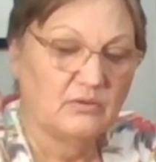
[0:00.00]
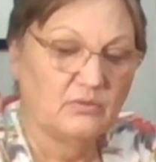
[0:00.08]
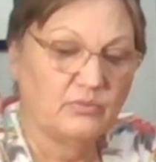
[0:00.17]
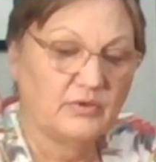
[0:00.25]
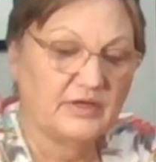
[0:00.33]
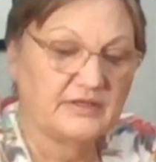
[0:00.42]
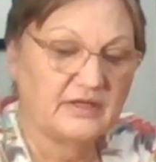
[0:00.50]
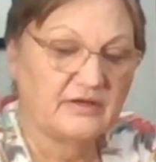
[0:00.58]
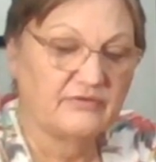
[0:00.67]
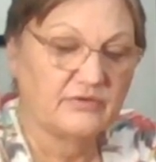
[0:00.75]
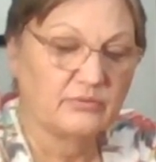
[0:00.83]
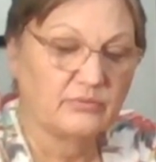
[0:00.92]

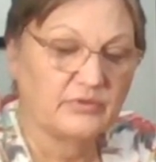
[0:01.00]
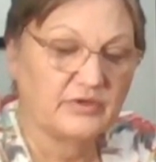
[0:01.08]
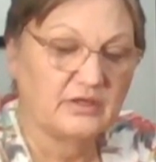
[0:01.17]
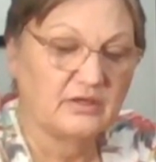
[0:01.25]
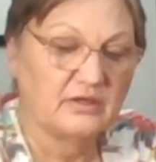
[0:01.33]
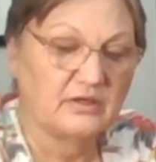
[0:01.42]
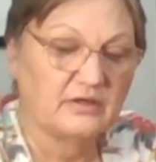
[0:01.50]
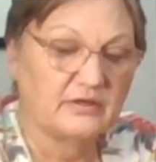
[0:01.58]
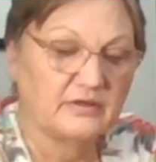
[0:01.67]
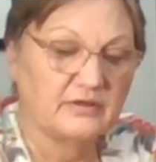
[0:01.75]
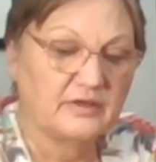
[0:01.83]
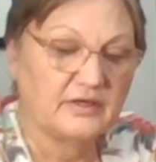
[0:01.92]
whatever we
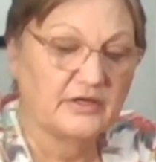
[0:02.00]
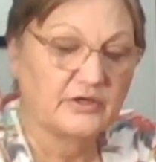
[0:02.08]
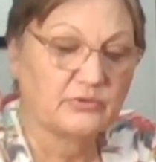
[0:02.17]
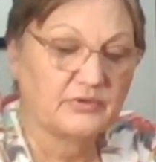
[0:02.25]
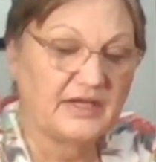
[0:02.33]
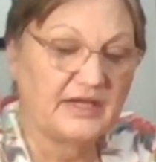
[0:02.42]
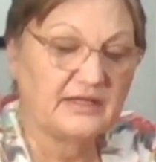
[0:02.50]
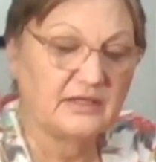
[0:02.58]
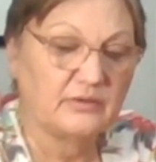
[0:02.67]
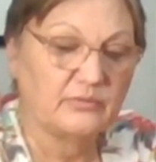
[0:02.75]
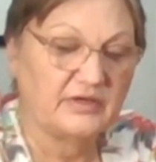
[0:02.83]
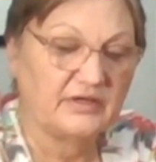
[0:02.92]
are
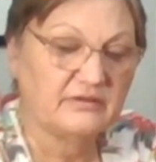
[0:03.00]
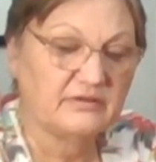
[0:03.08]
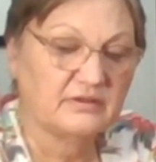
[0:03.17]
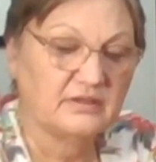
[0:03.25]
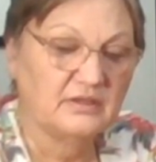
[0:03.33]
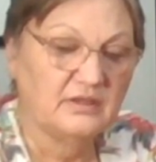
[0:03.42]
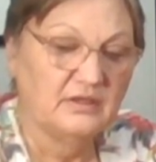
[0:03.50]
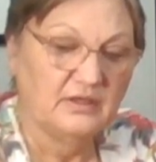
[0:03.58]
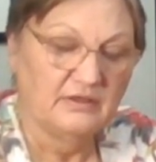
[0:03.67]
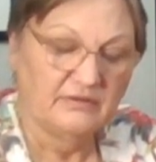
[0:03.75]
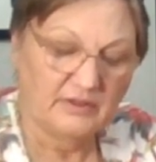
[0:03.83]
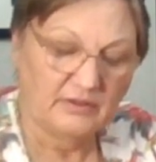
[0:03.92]
creating with,
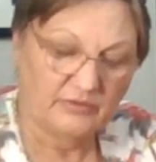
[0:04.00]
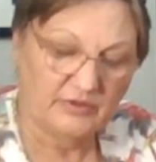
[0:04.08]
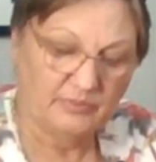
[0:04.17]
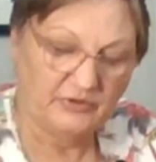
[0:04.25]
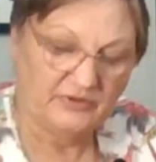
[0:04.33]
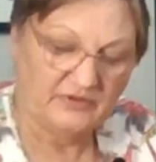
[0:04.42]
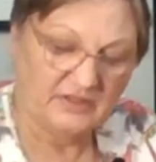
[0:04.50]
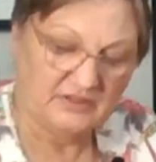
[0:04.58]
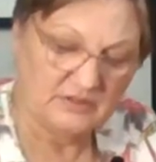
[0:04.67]
that we put things